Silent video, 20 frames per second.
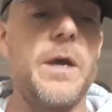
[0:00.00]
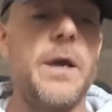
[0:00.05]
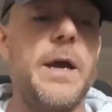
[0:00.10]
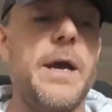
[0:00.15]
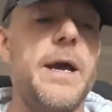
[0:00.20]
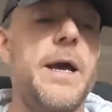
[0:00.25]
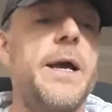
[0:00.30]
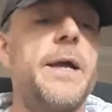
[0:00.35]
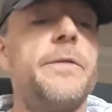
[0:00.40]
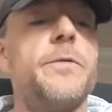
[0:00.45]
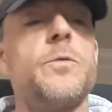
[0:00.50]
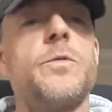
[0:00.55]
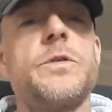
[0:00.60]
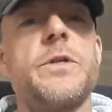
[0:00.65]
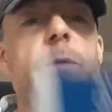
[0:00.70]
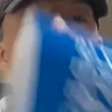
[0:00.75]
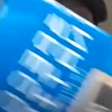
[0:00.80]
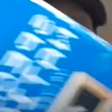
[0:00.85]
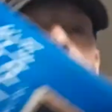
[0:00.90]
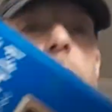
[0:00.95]
And
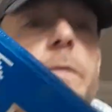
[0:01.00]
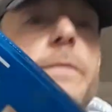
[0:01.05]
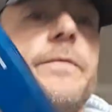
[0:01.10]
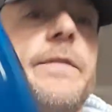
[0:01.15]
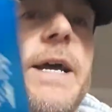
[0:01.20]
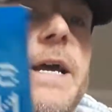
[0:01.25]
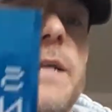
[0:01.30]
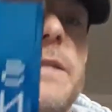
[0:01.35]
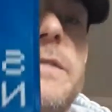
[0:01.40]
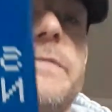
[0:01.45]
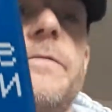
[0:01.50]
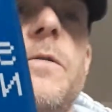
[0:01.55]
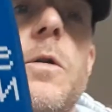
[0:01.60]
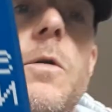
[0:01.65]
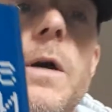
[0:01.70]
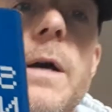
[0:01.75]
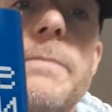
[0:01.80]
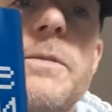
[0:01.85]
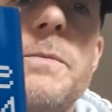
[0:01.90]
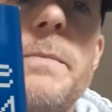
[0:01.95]
also we've got Dan's
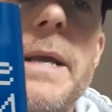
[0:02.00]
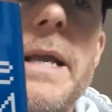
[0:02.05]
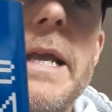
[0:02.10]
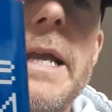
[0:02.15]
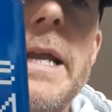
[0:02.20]
follow-up, Specky